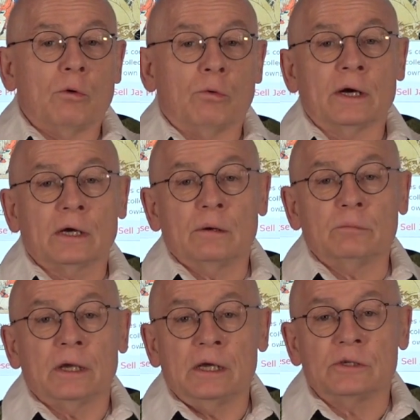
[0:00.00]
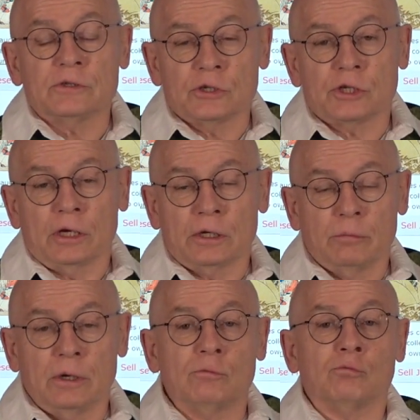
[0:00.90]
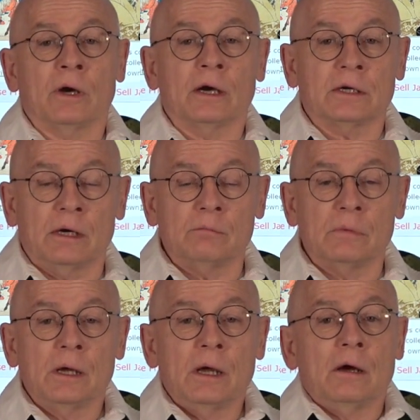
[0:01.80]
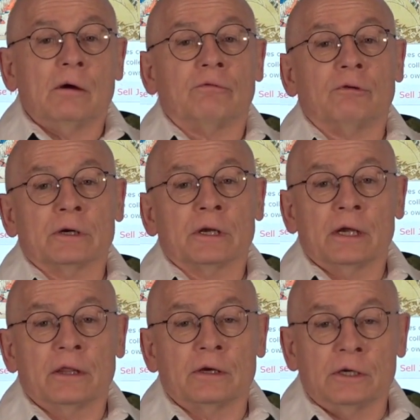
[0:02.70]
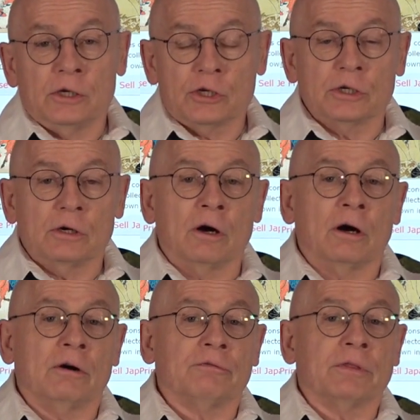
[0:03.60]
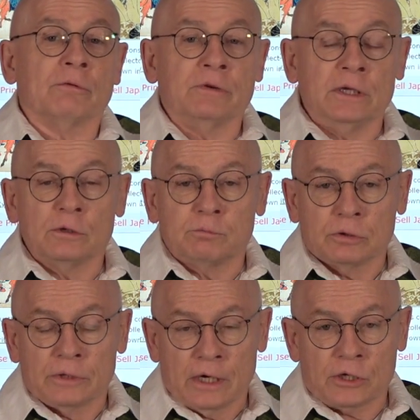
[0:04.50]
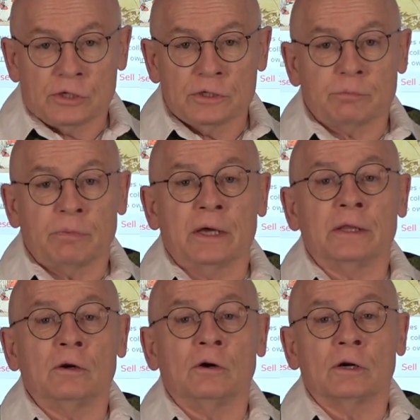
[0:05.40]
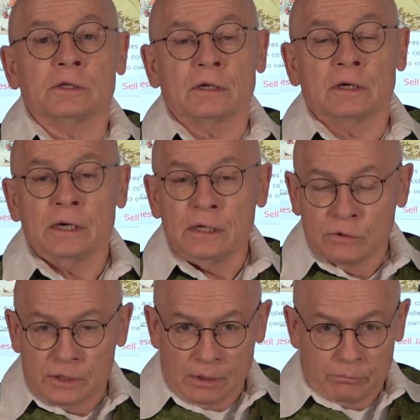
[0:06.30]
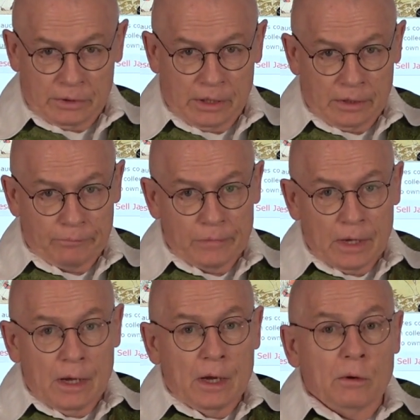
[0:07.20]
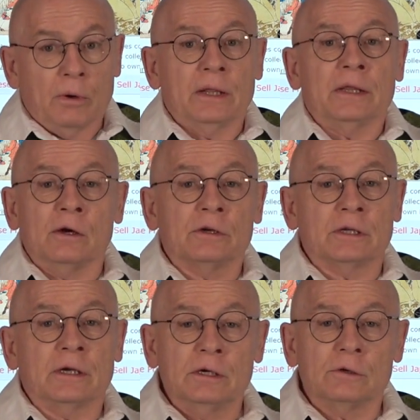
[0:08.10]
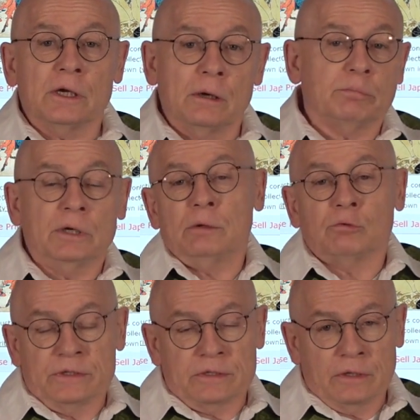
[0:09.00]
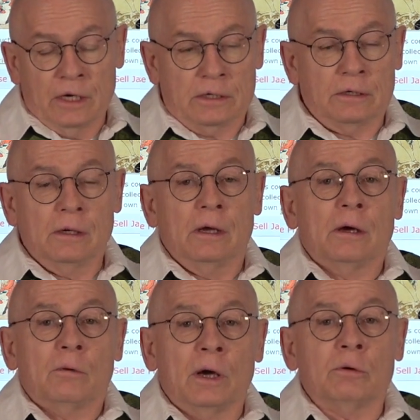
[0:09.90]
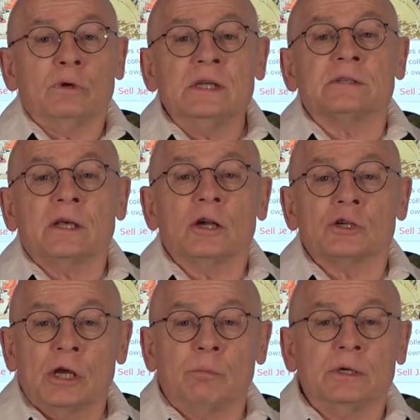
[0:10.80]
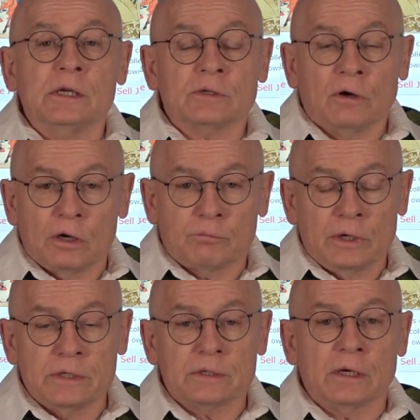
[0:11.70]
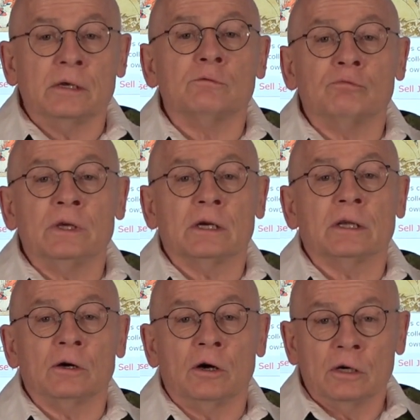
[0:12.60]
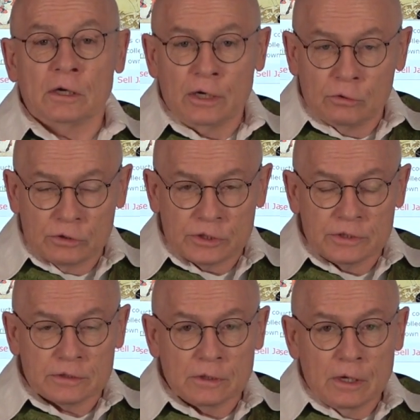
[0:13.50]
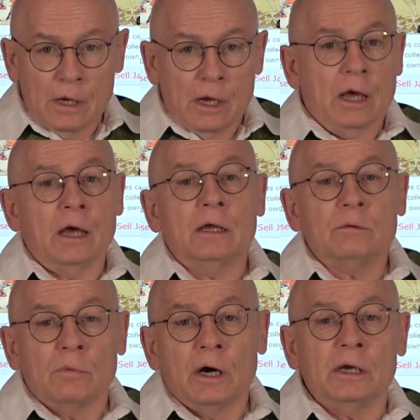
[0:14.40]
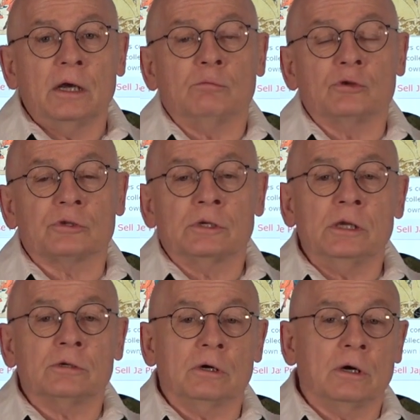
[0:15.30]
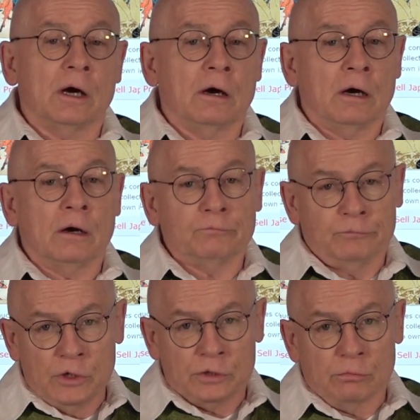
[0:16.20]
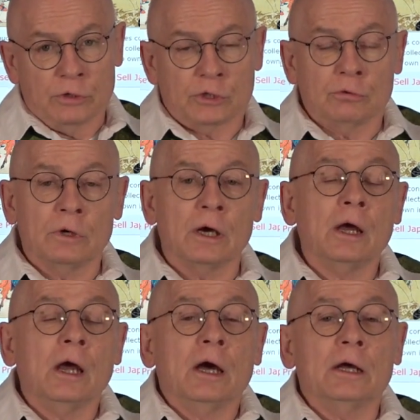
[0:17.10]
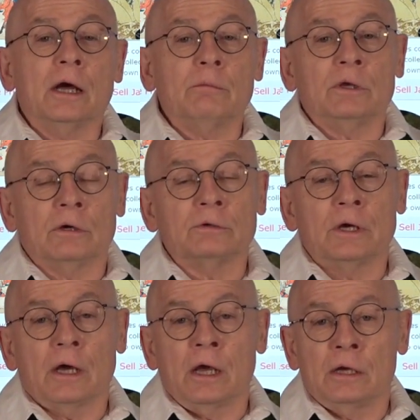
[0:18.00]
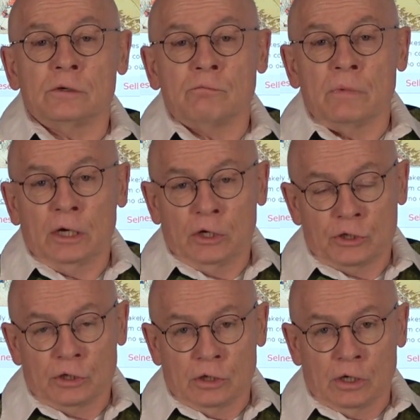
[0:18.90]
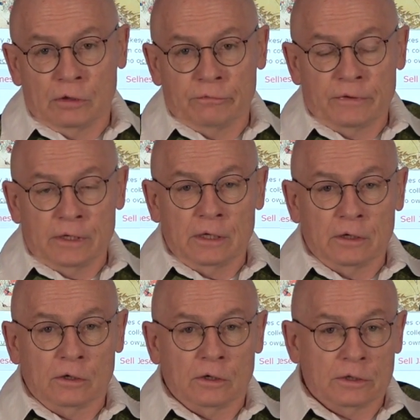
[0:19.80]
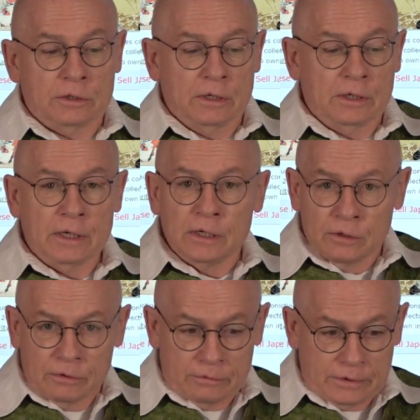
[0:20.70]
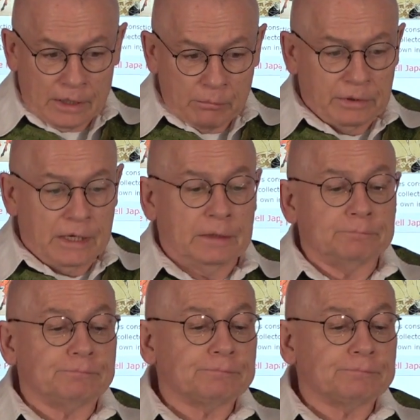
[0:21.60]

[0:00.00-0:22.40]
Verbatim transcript: Welcome, ladies and gentlemen, welcome for another edition of the video productions by the Artelino Company. Well, the Artelino Company, what's that? Well, we sell Japanese art prints in weekly online auctions. And my name is Dieter, uh, Dieter Wanczura, and I'm the owner and manager of the Artelino Company.